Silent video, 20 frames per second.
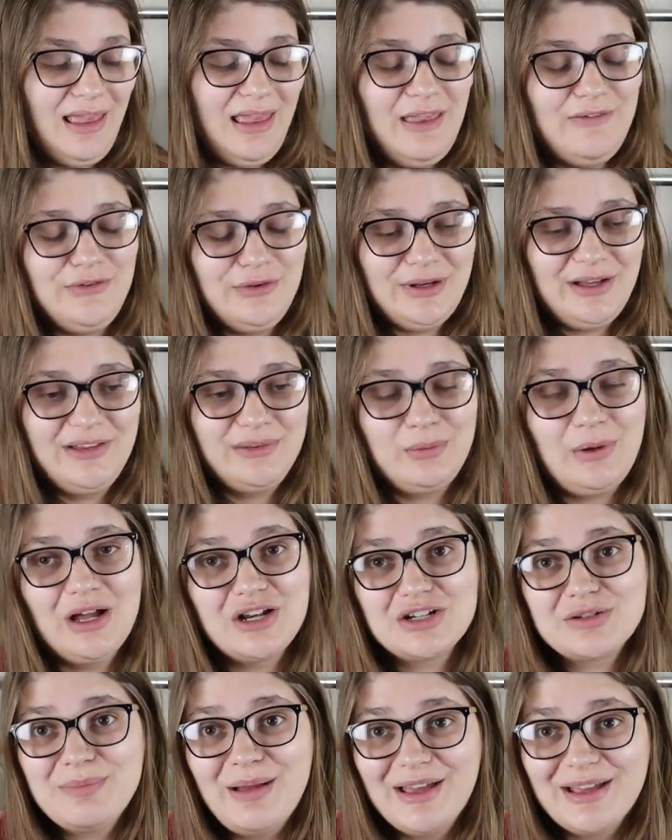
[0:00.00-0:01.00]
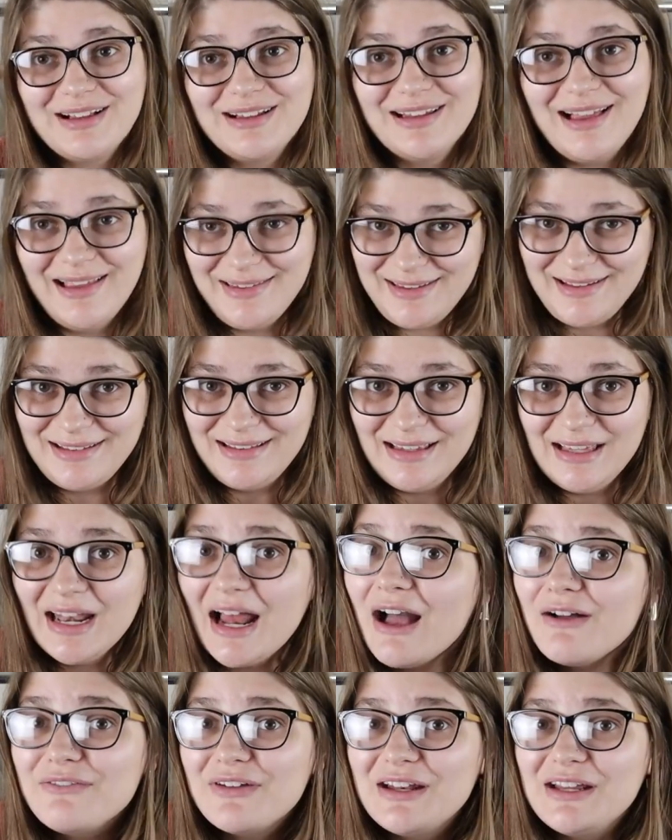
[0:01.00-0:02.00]
If you guys watched my closet
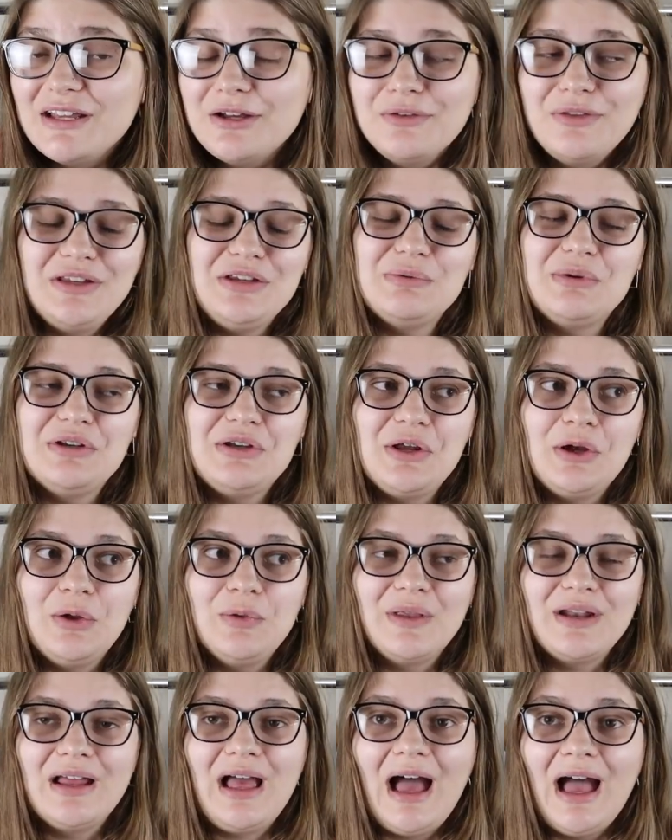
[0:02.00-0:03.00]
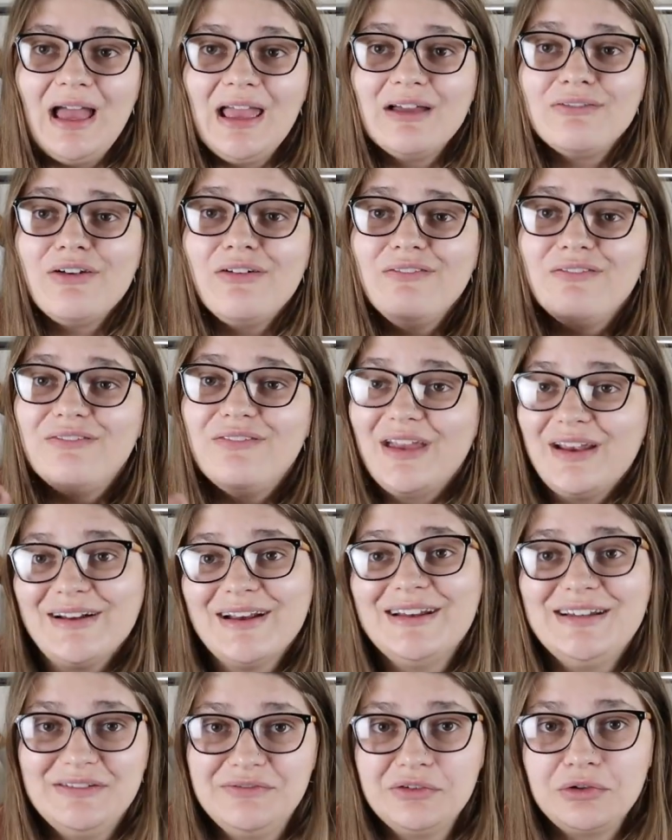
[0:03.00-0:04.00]
cleanup video, then you would know that I have a
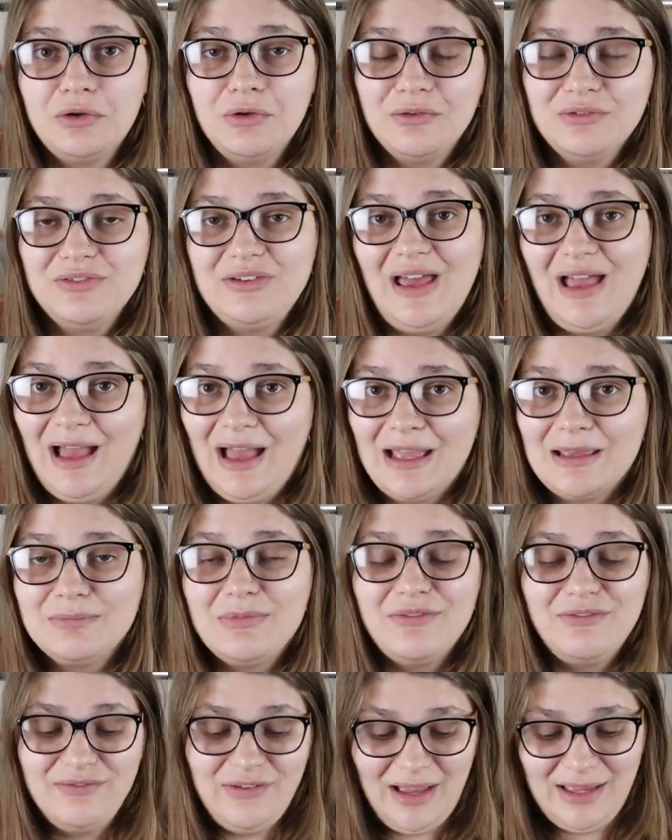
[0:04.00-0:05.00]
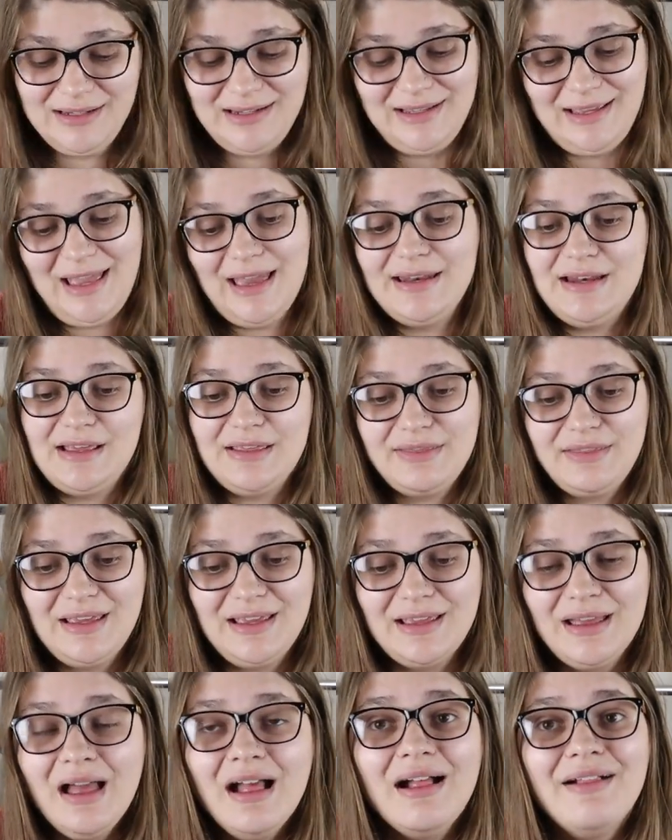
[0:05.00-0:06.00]
very difficult time finding
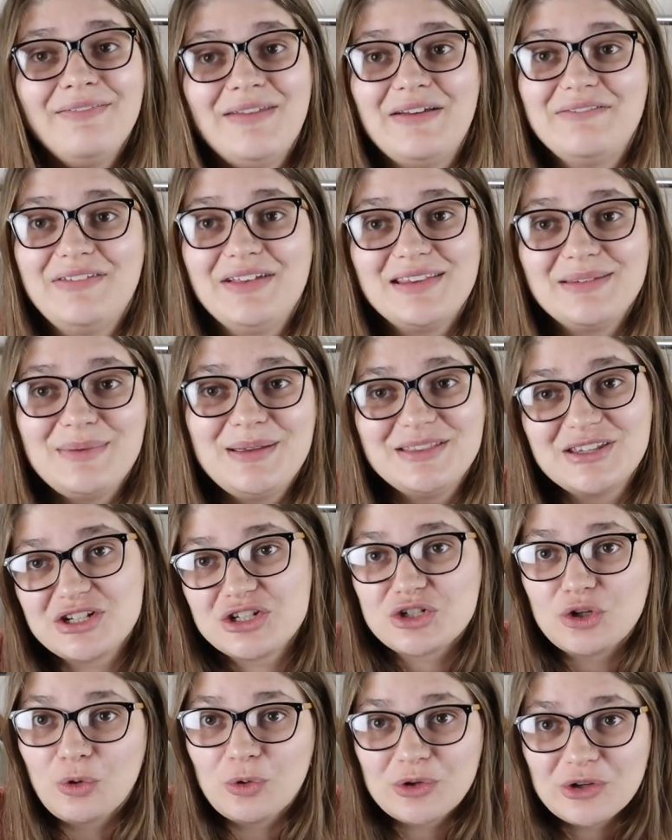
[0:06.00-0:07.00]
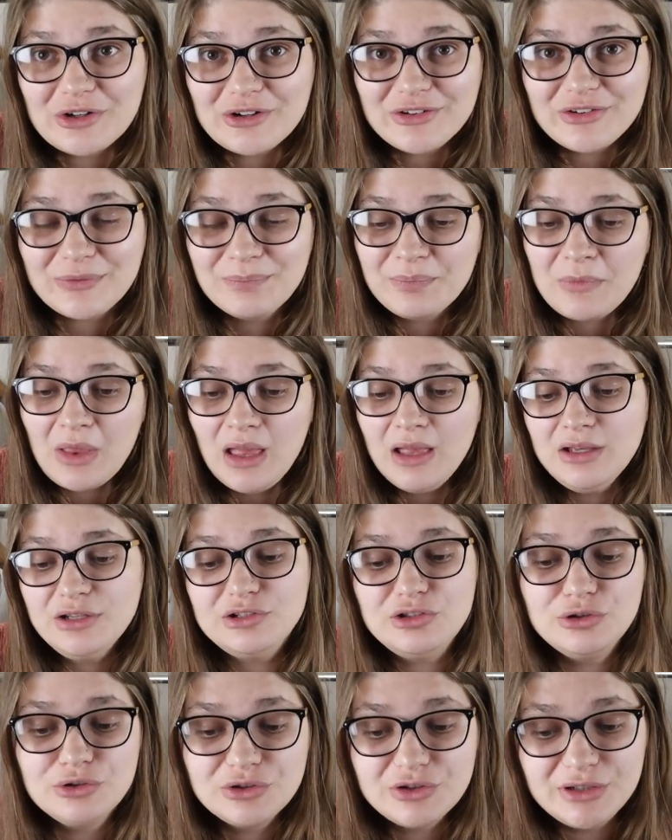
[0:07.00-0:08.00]
anything that fits me in the shoulders.
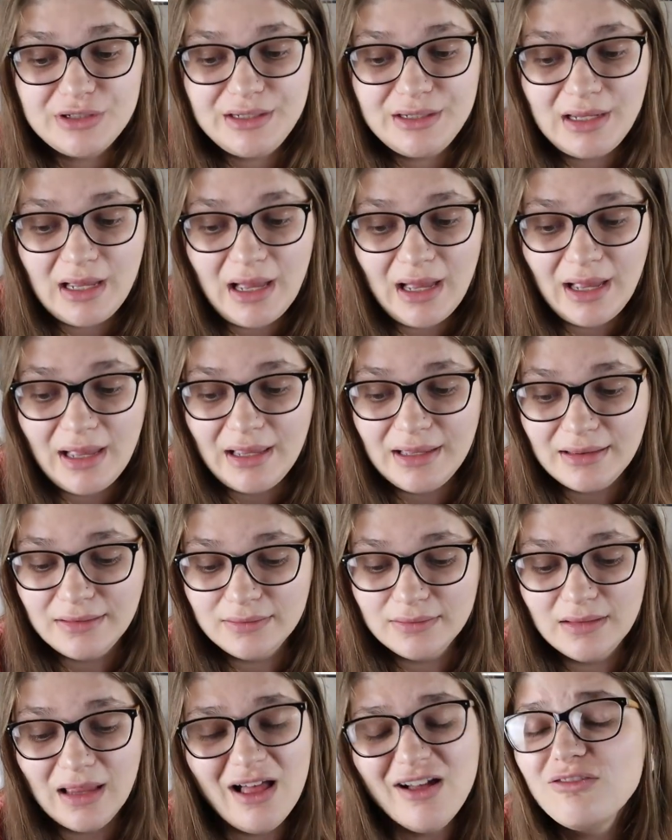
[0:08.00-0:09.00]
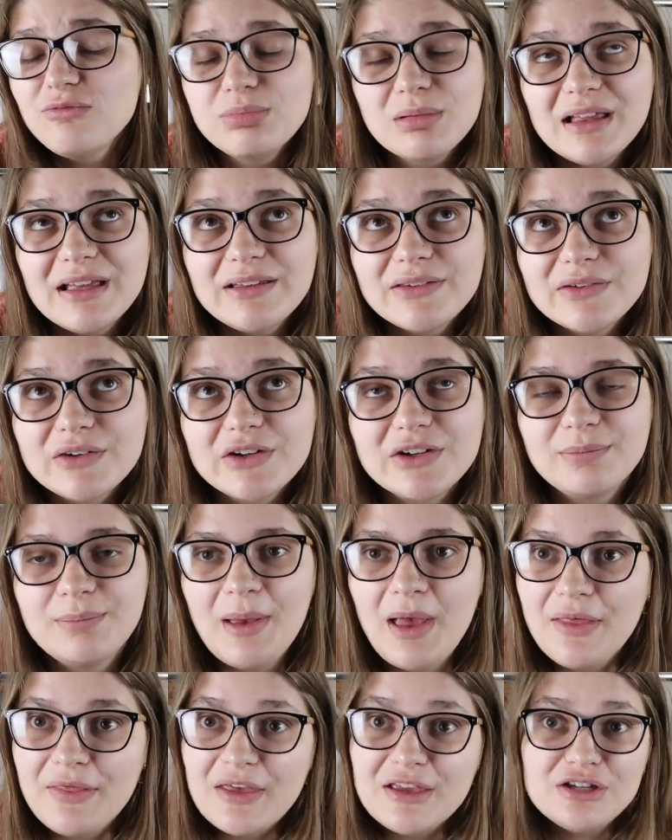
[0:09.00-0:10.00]
Usually I love blazers,
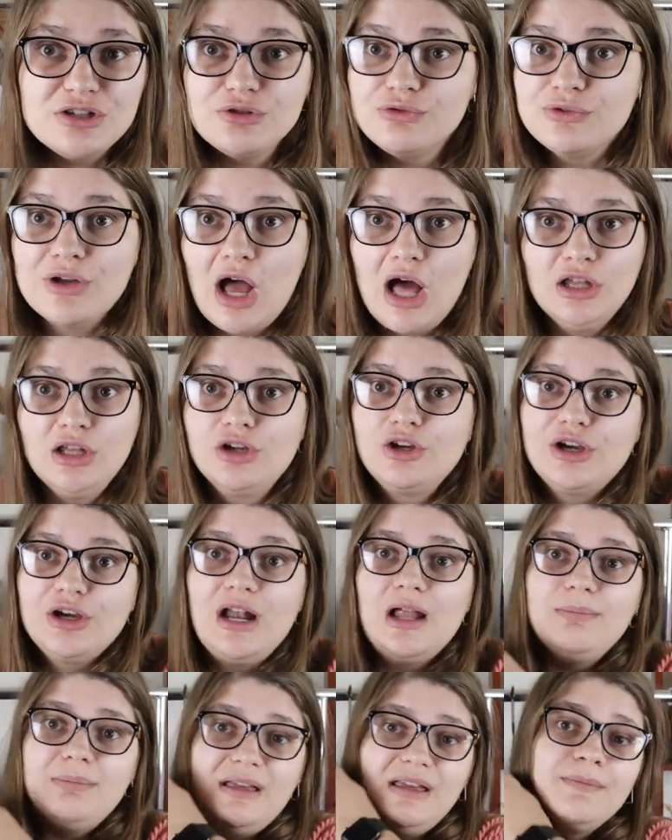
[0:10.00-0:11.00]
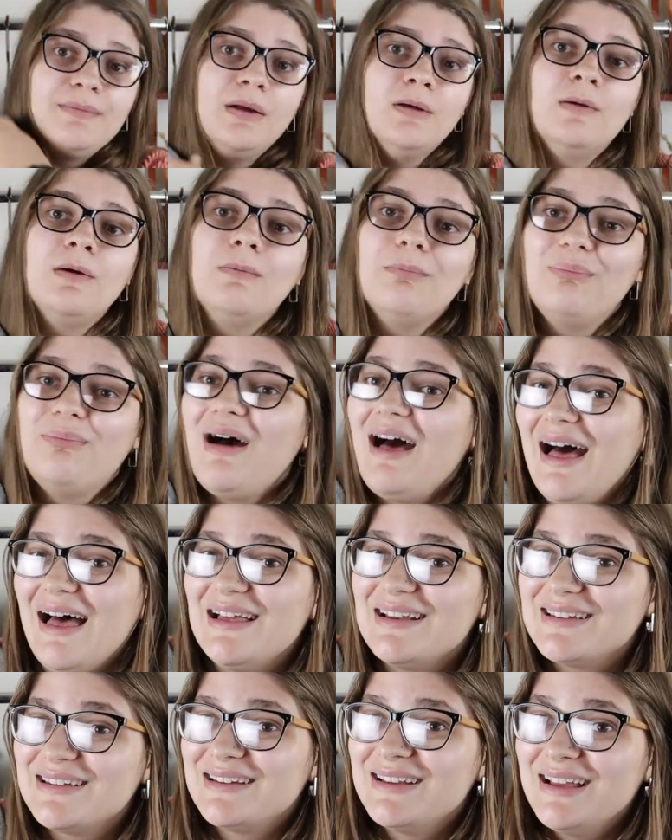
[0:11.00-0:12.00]
but they do not look good on me.
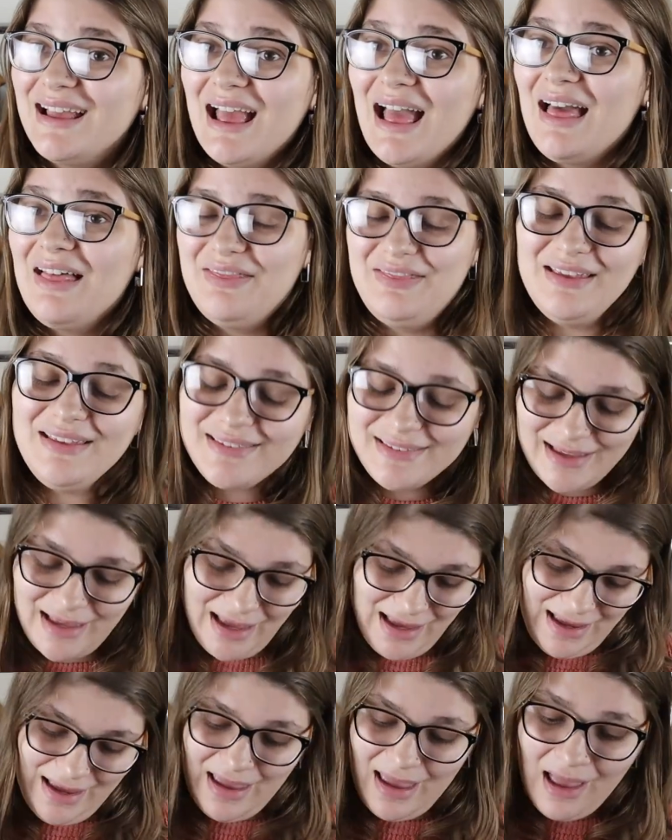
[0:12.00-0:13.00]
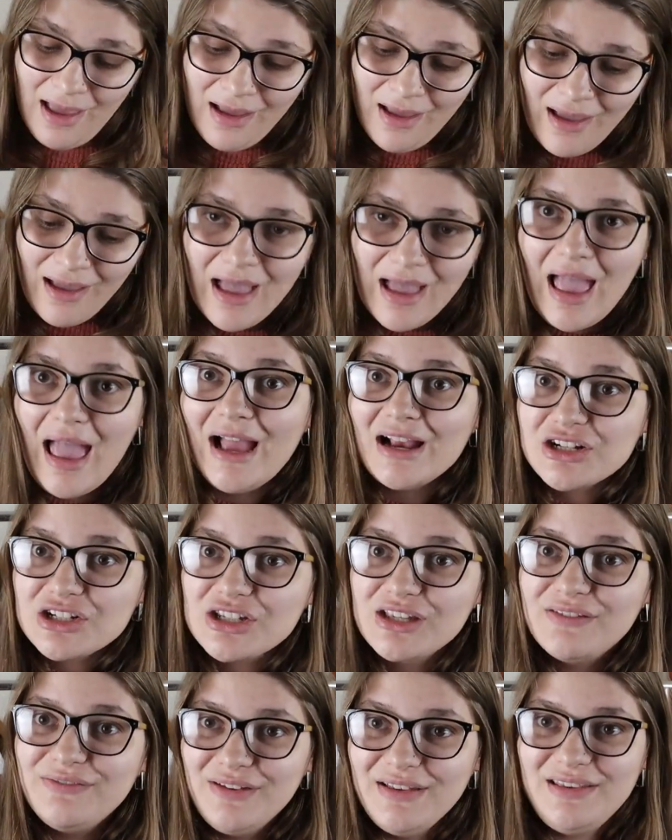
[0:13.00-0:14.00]
But this guy
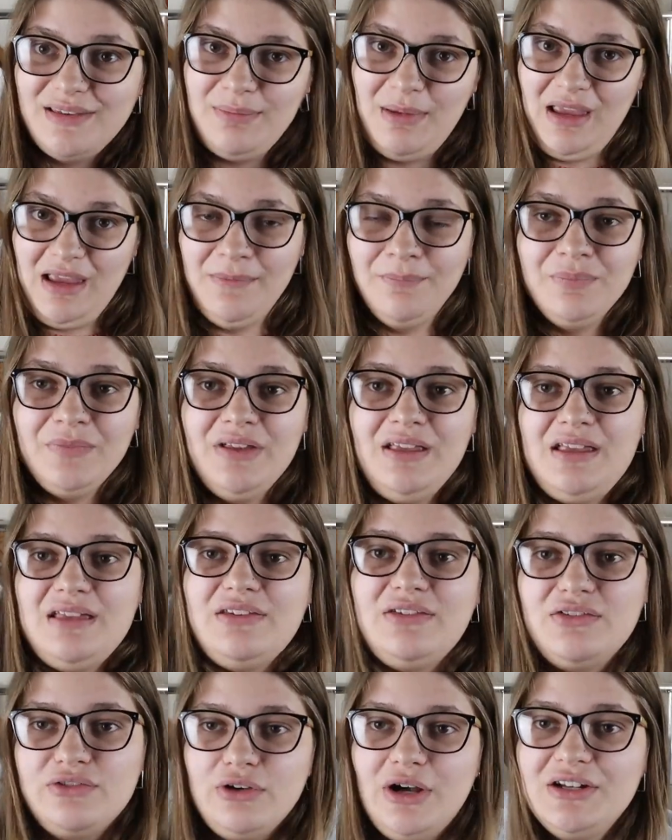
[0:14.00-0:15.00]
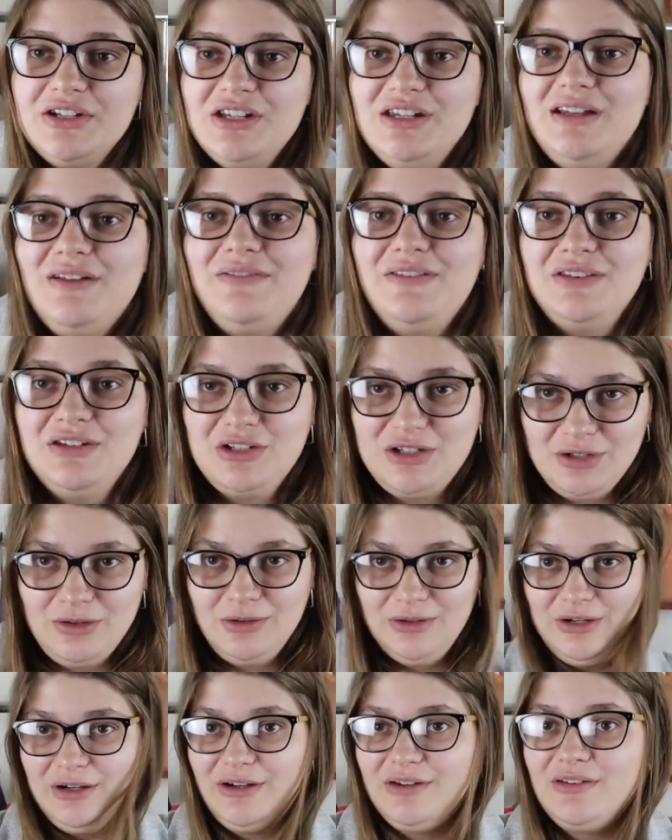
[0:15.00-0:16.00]
actually fits me. He's stretchy enough in the
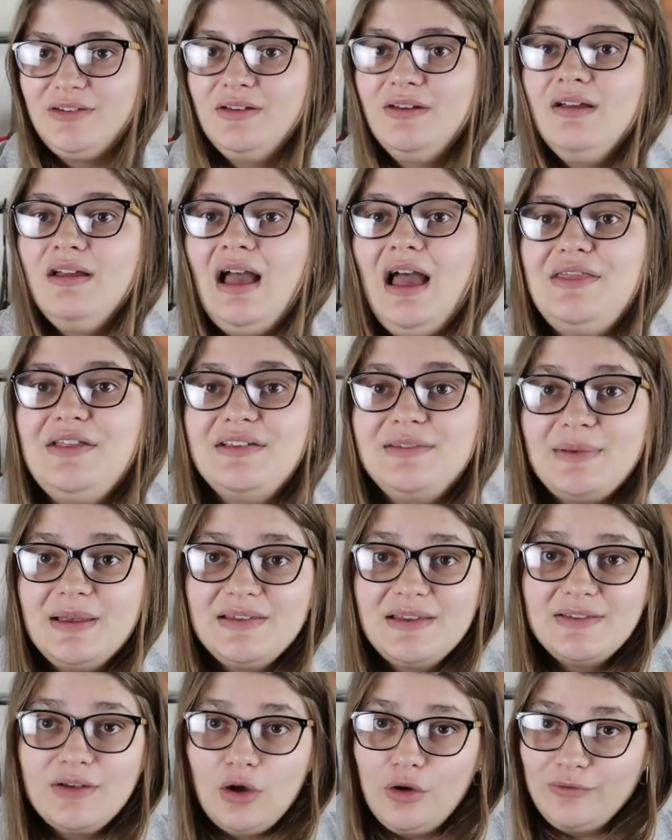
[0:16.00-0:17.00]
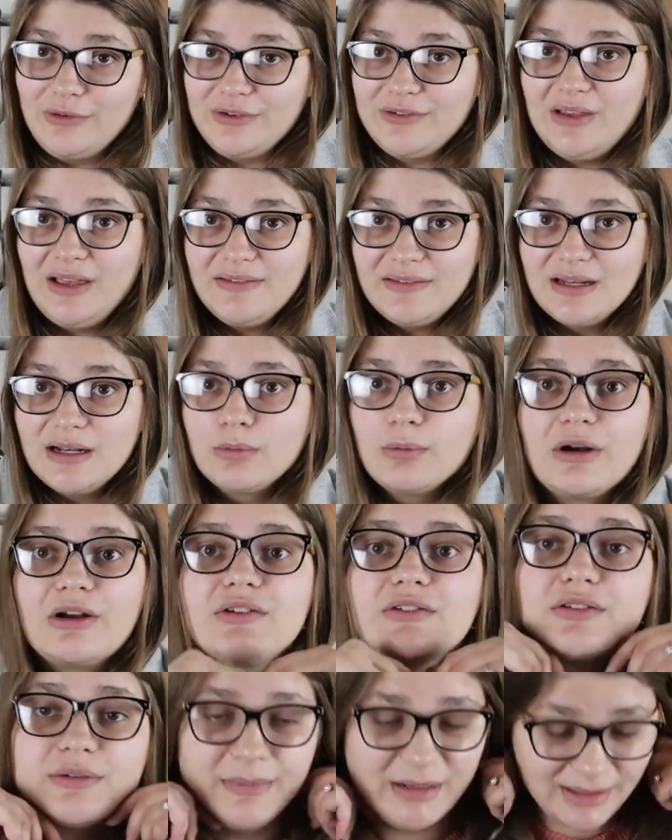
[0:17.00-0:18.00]
shoulders. I think it's because it's oversized that it
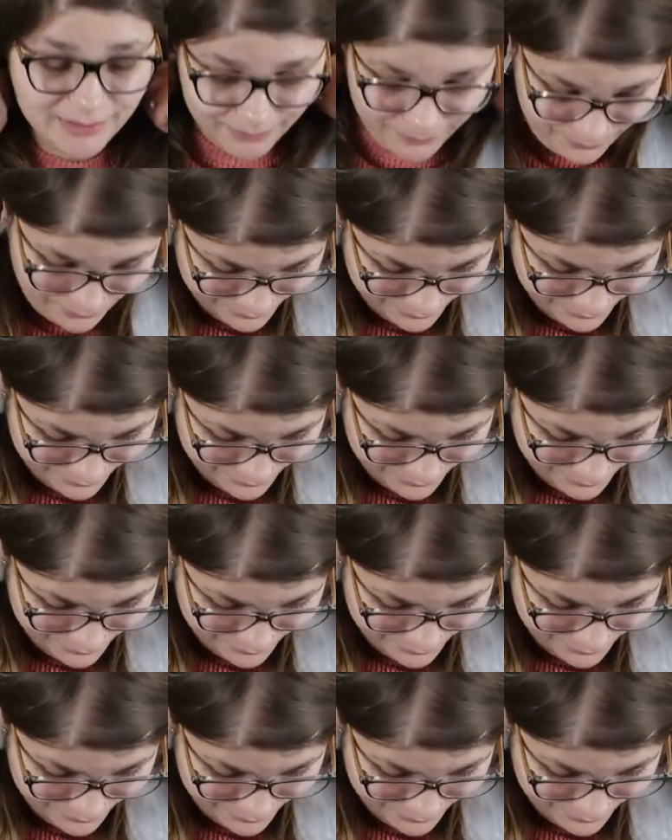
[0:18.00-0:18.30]
works for me.